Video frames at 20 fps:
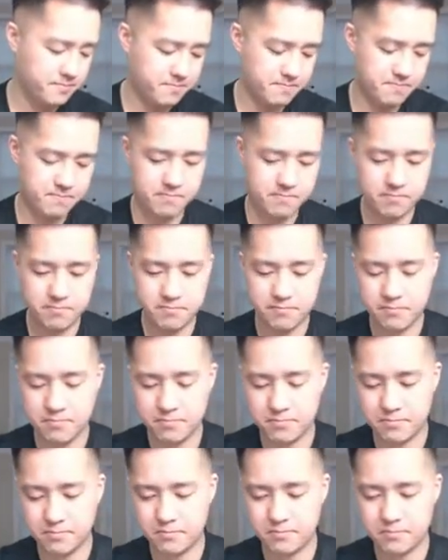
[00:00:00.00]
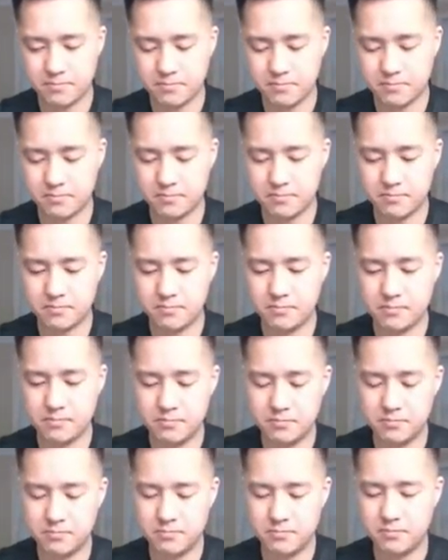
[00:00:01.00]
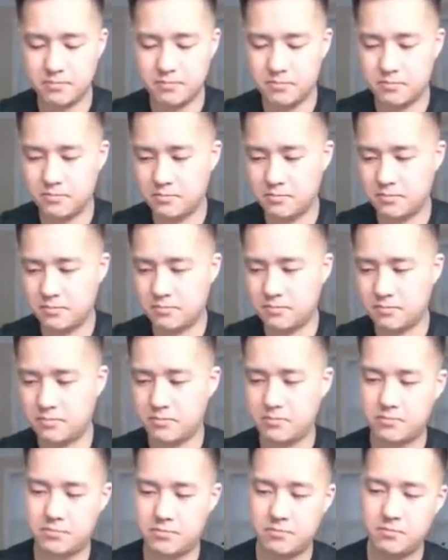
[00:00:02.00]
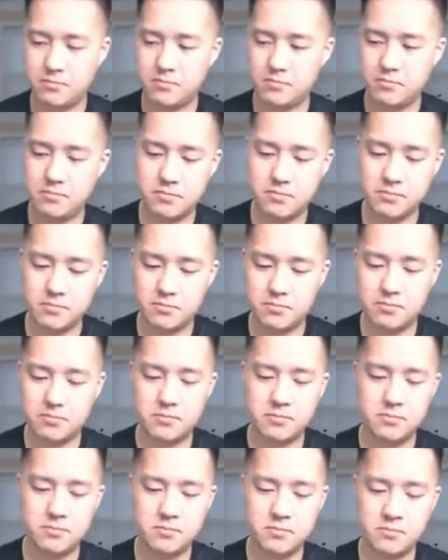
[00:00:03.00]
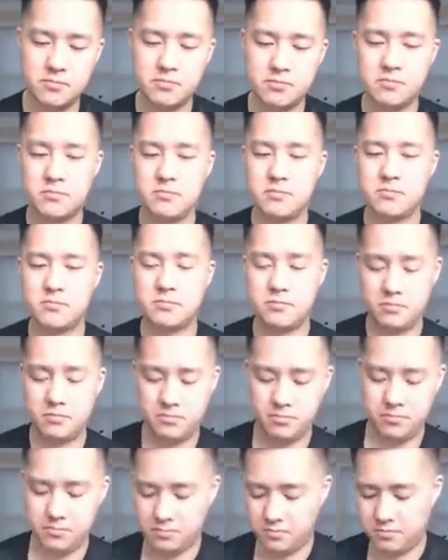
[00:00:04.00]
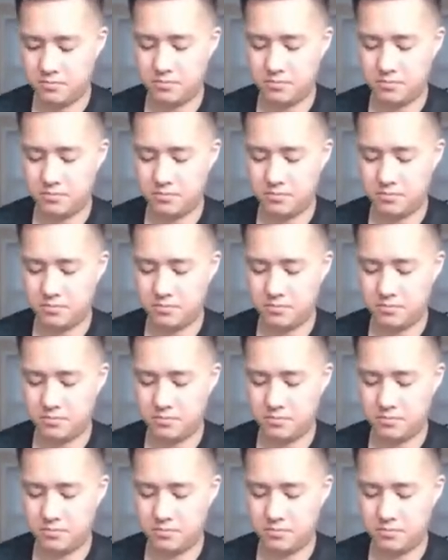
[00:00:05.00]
No one is speaking in this clip.